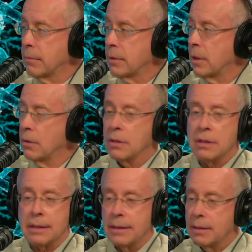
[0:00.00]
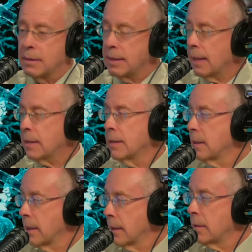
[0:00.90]
that looks exactly
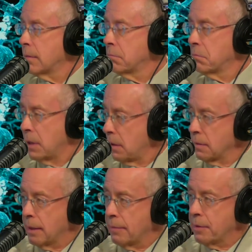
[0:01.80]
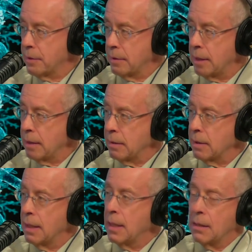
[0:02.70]
like Alzheimer's disease.
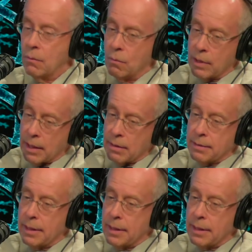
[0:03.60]
What are they?